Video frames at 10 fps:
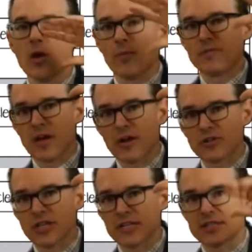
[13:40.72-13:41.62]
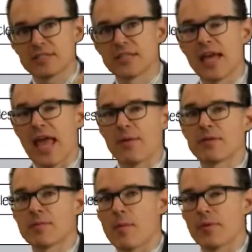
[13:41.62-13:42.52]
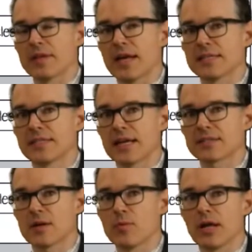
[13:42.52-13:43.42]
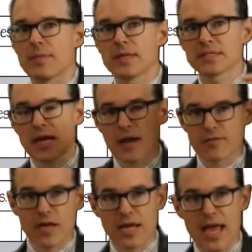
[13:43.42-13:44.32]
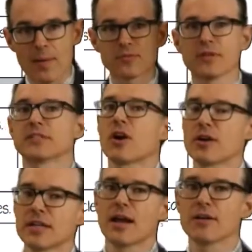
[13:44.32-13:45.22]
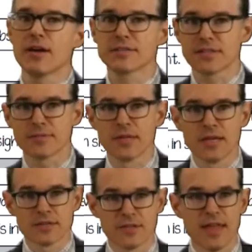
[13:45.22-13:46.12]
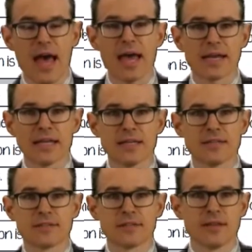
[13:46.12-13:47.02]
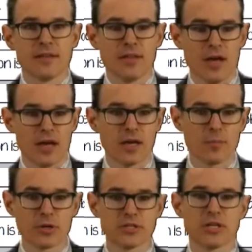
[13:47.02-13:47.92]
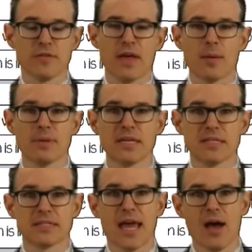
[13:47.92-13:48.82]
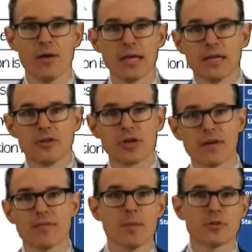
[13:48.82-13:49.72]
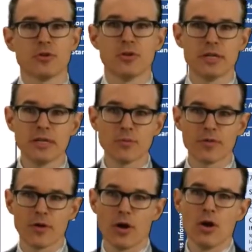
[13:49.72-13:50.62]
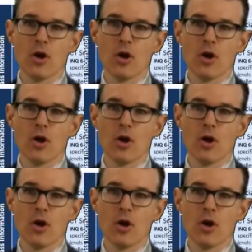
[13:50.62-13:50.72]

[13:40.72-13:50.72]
we've done our gists, and we come up with a nice text summary. And this kind of encapsulates our entire lesson. So that is the completion of that piece. Now, you're going to have an opportunity with the